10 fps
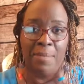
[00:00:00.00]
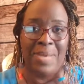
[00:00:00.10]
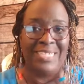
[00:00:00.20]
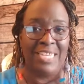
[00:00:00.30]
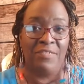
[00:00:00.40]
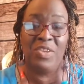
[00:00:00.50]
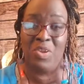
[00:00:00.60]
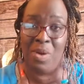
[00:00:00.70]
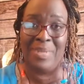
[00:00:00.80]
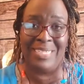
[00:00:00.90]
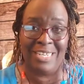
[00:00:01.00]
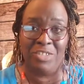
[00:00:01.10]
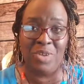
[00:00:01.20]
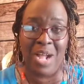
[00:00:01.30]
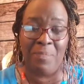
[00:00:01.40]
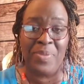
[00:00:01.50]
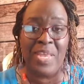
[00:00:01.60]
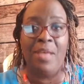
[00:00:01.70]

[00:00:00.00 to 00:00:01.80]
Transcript: at myself. You know why my sales dropped?